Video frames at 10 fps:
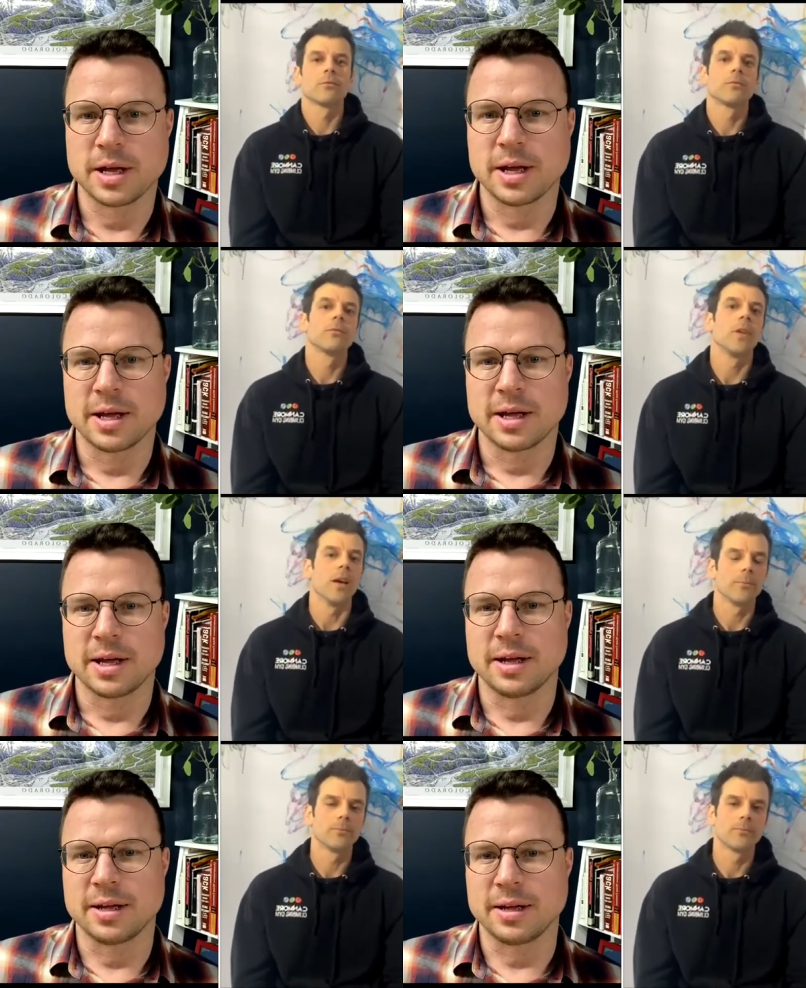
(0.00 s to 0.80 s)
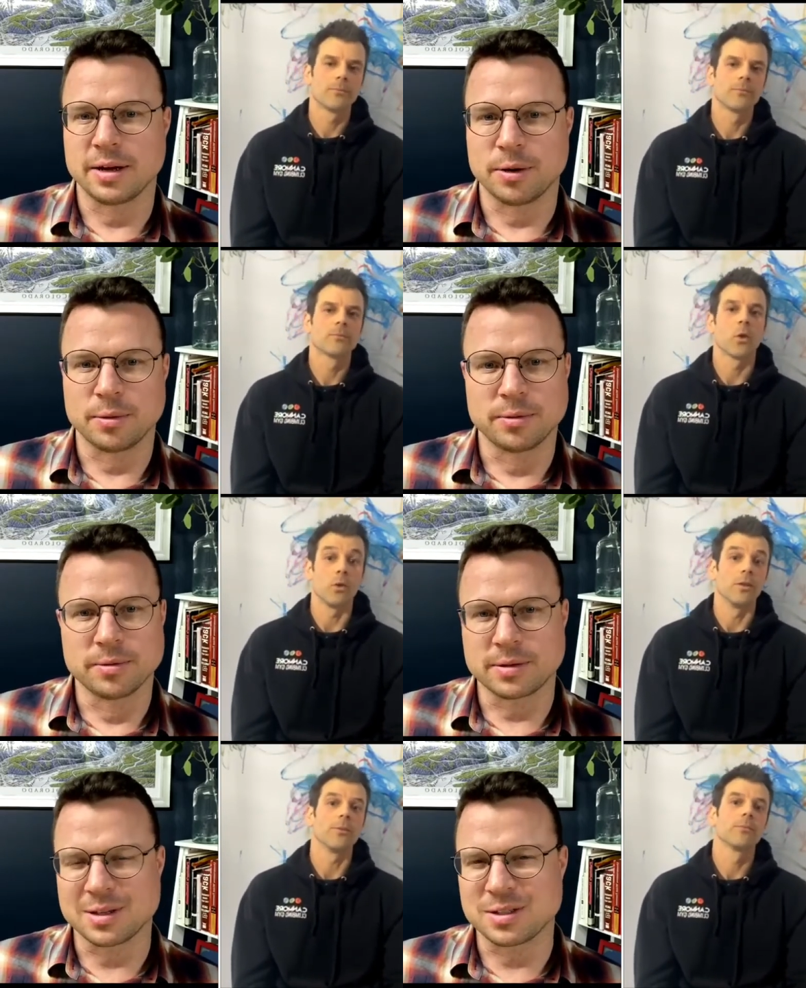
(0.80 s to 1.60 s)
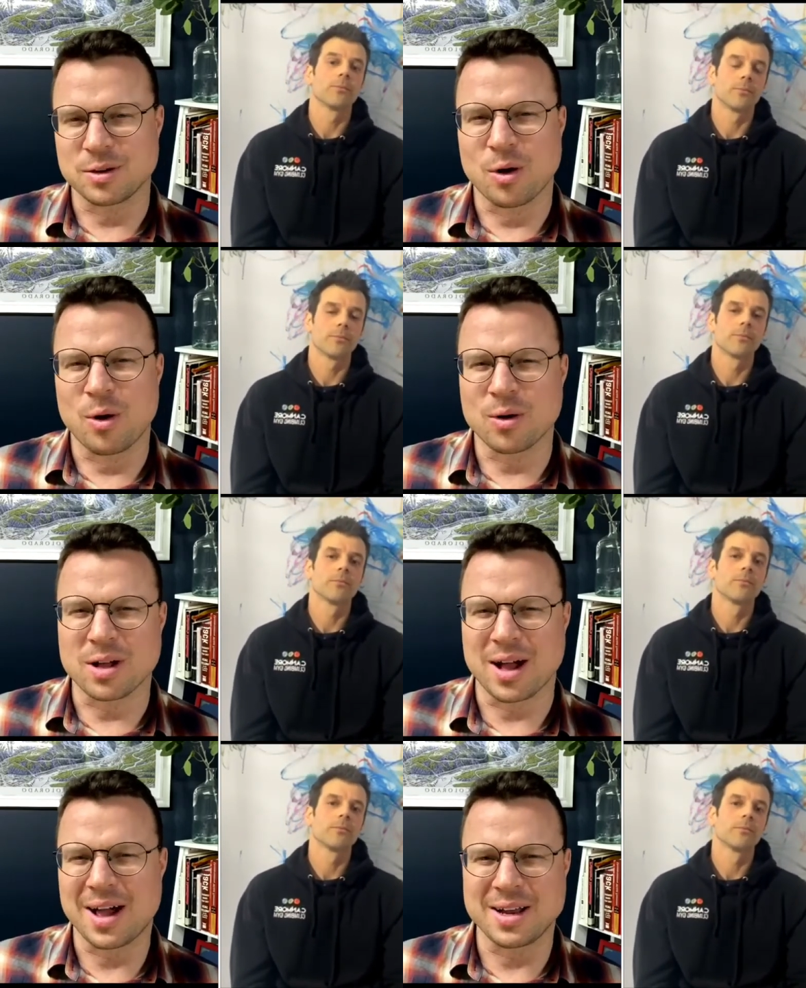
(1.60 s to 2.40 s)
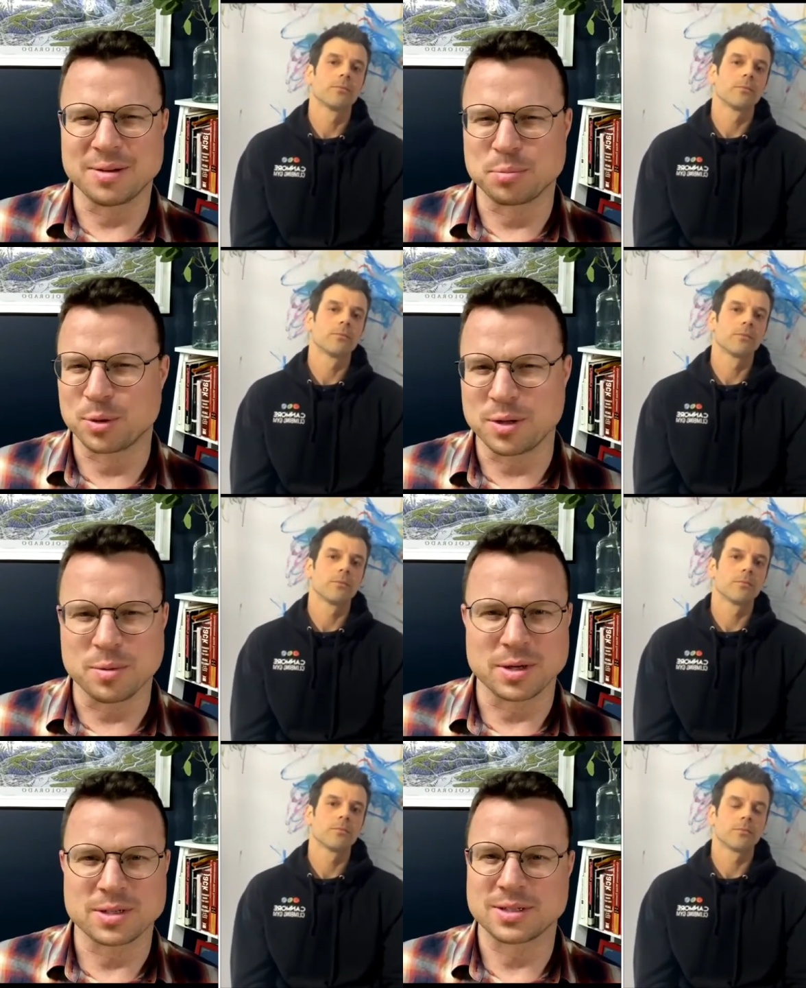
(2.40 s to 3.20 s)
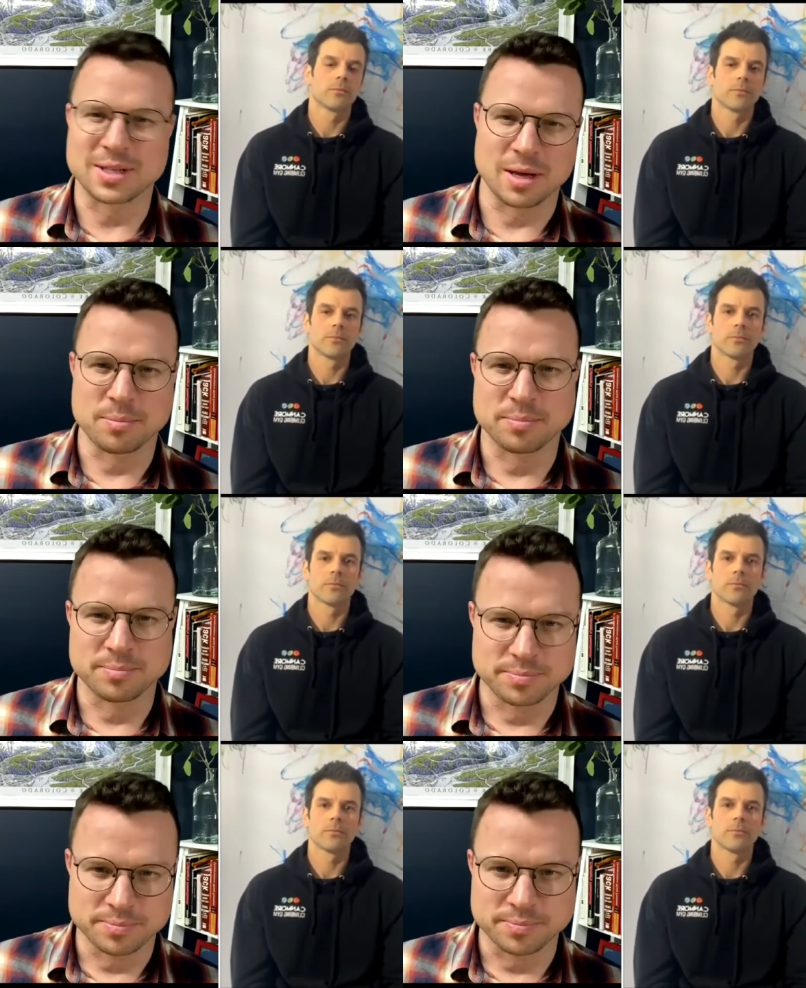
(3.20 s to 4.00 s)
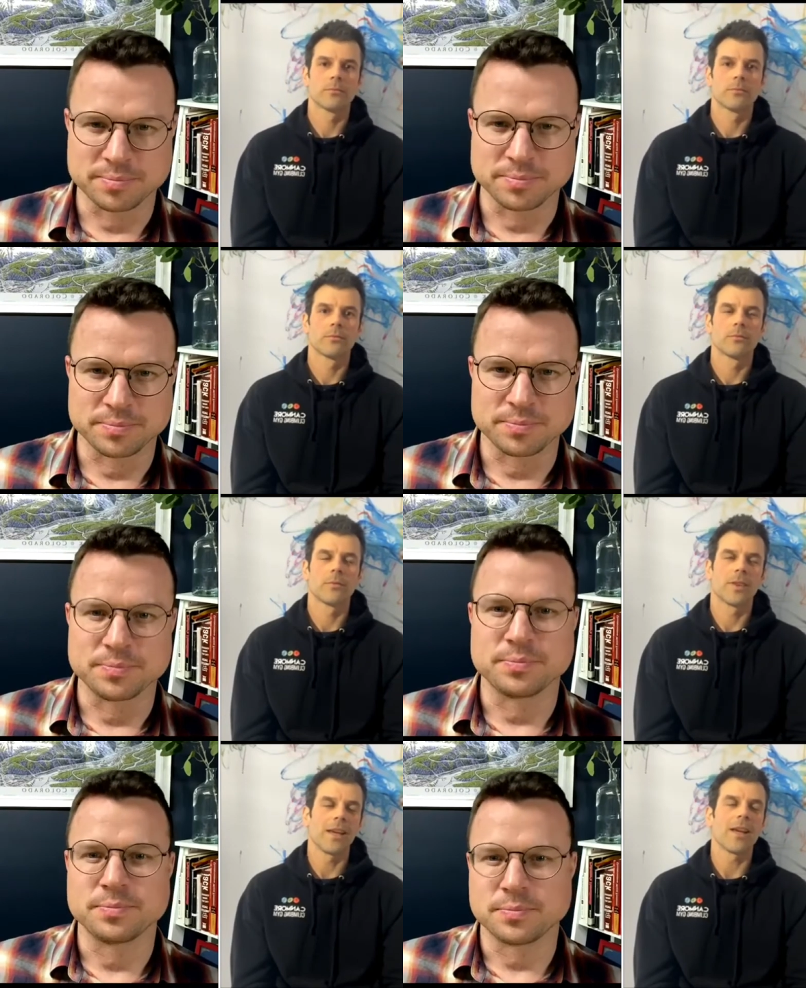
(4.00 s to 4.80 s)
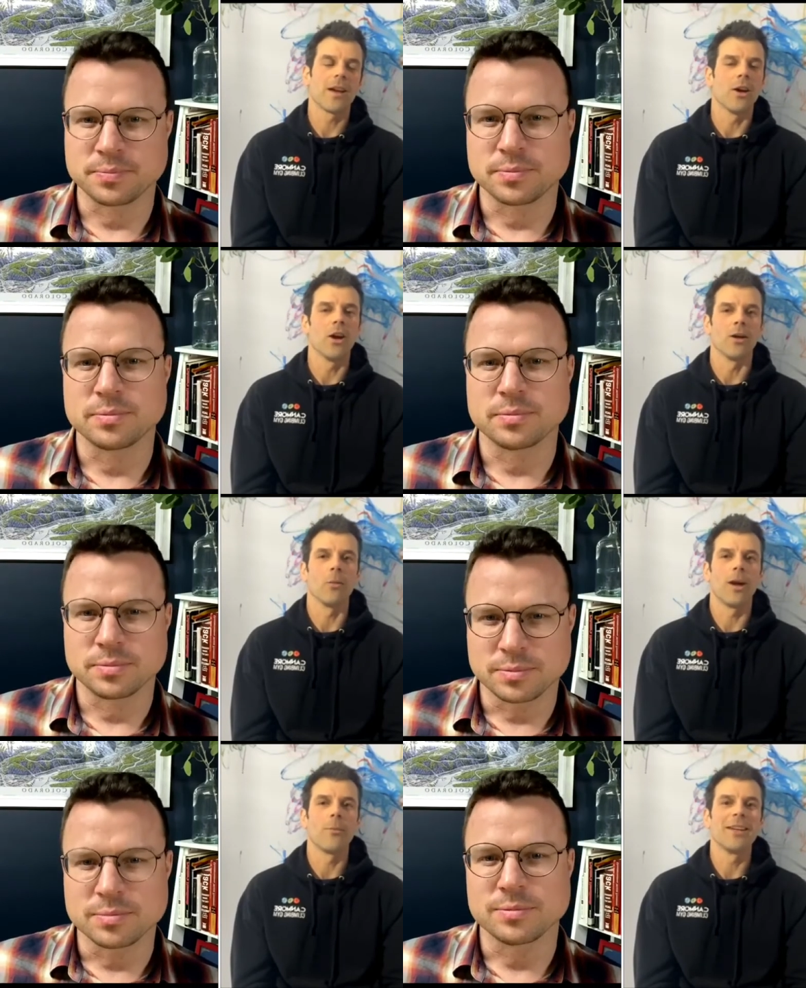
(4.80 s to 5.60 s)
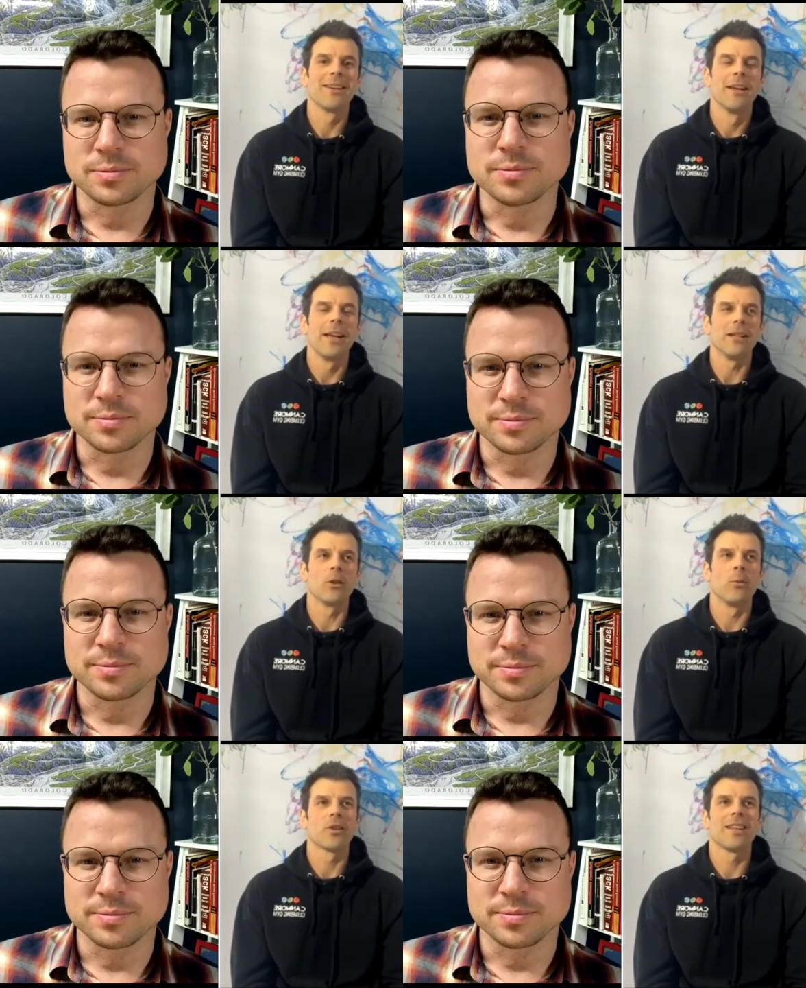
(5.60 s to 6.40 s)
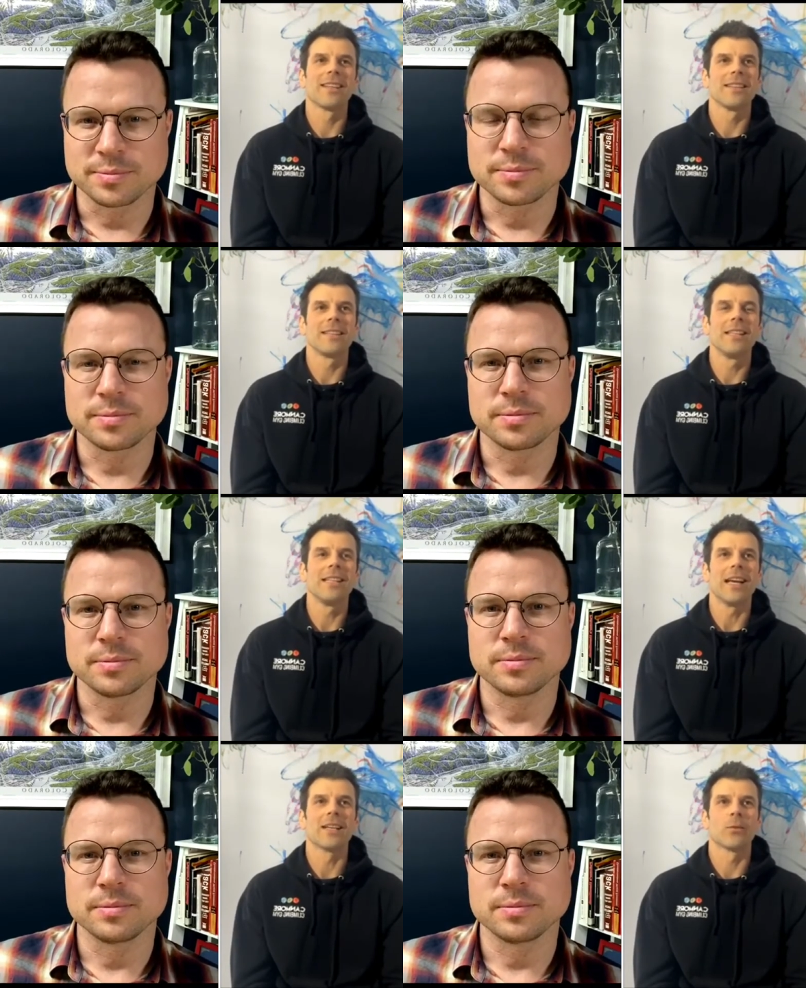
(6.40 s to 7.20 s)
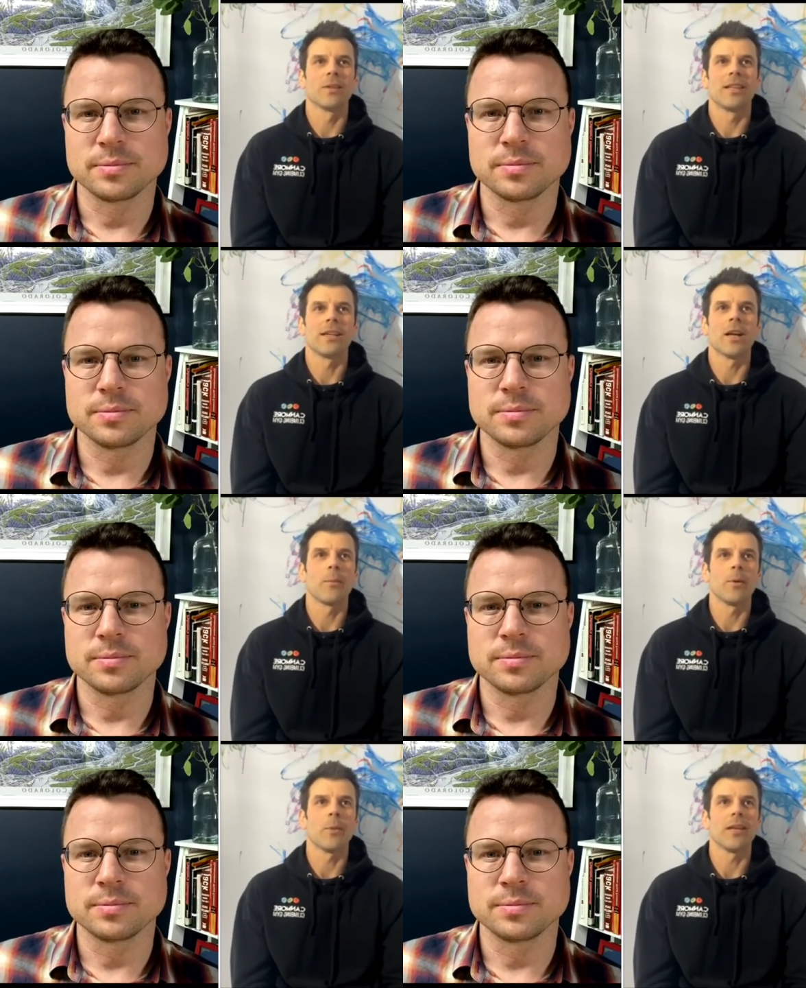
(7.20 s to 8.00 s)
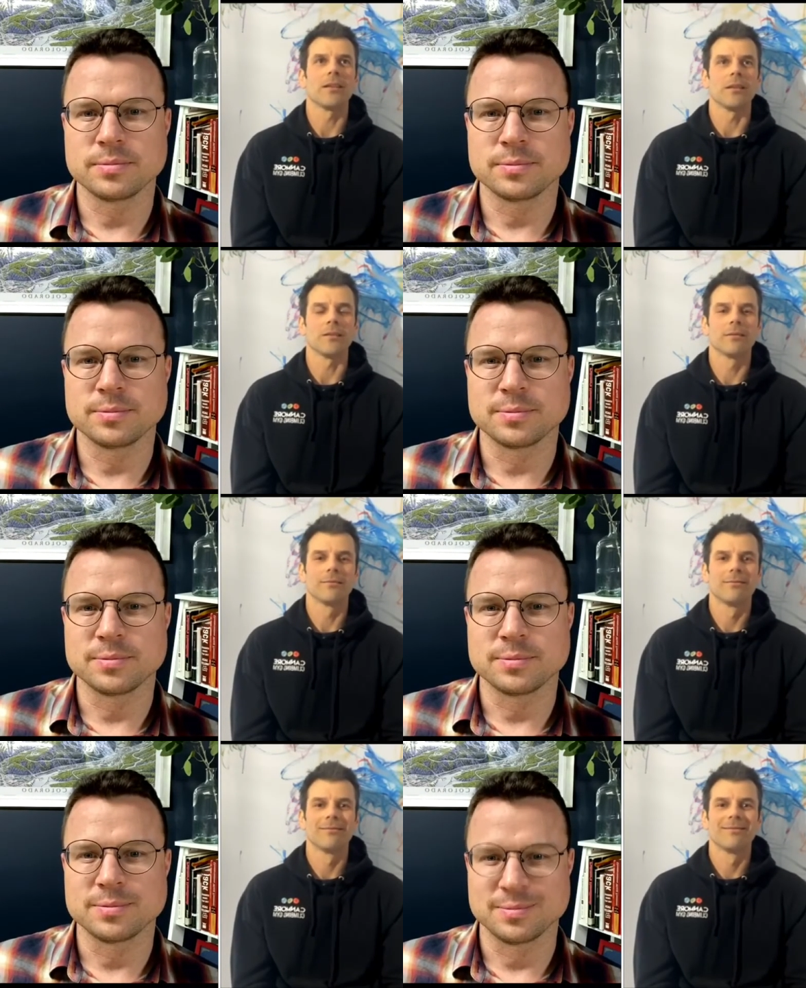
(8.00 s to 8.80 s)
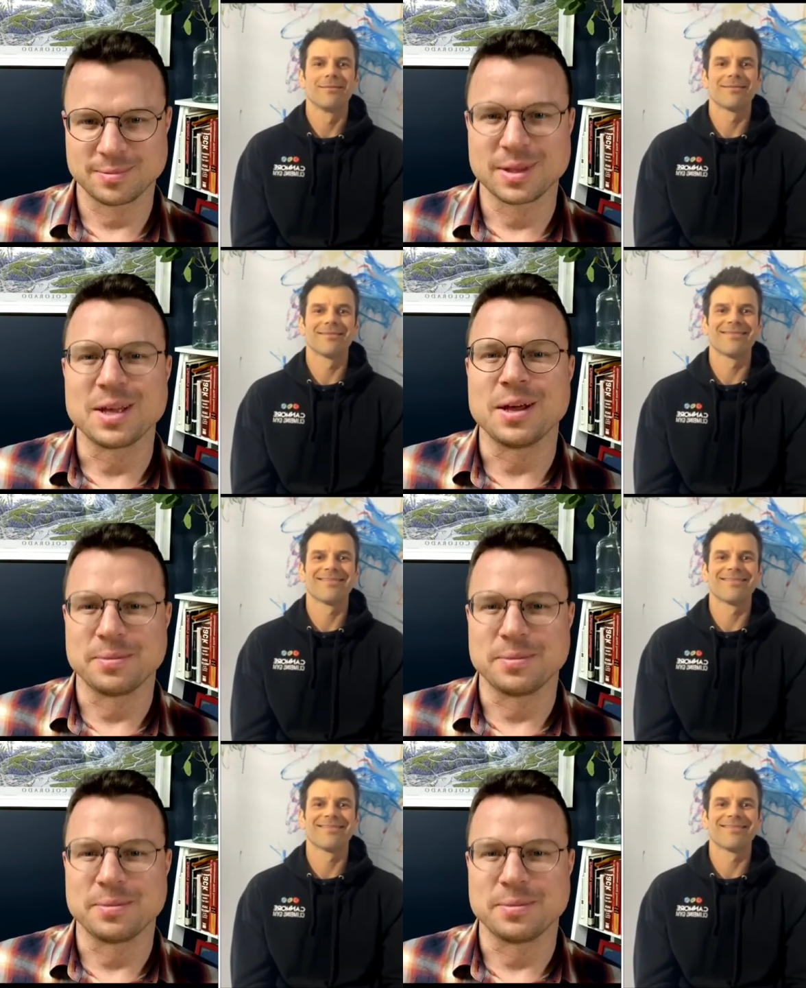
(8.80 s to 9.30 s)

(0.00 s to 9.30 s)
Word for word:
Speaker 1: Yeah. No, totally. all kind of pretty much the same. They kind of are.
Speaker 2: Well, I mean, it's almost like the TDS was like copy pasted. Yeah.